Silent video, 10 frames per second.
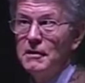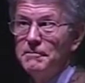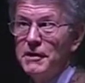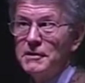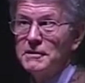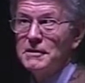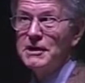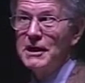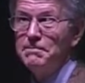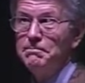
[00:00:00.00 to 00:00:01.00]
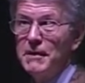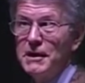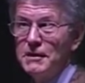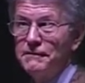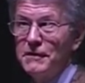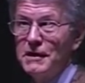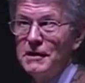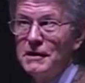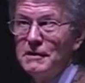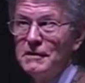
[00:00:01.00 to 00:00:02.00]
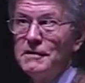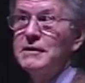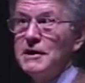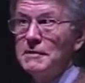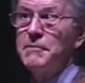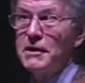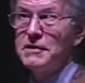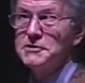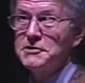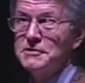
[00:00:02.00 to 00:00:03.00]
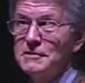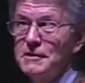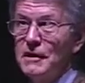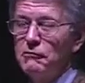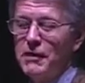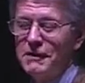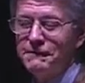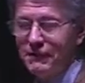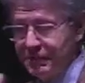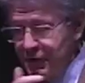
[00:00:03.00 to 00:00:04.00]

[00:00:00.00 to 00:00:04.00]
but keep many of the nightmares away from